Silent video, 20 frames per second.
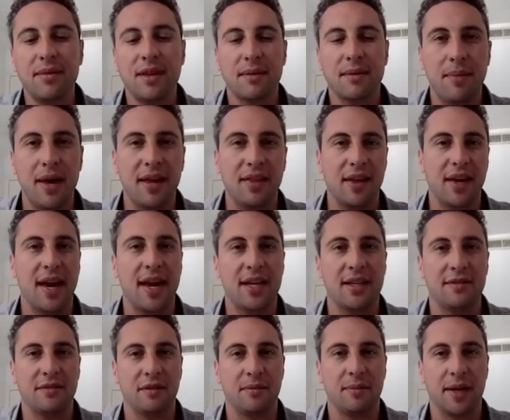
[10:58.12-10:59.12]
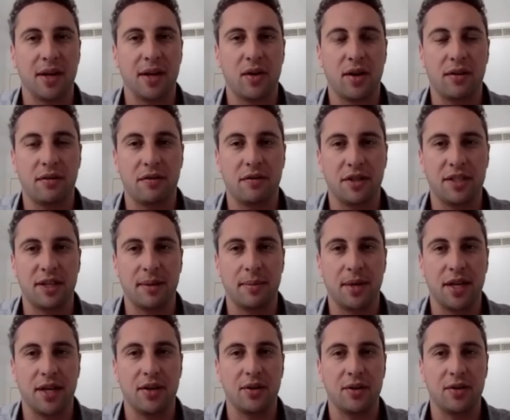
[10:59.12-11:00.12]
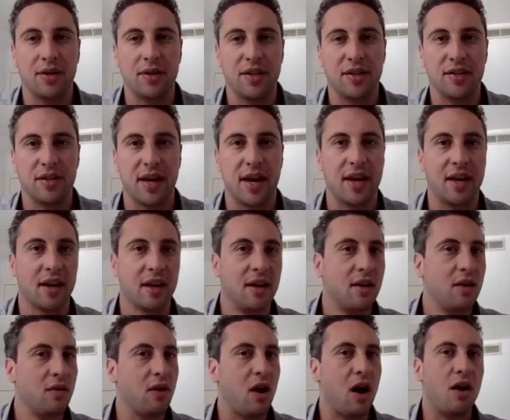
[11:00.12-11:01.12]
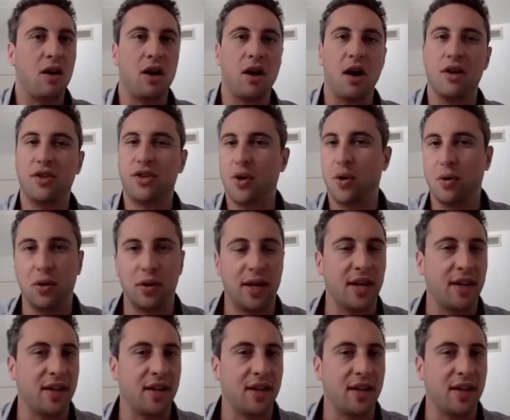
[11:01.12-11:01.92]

make the case for Bitcoin for somebody who is like totally on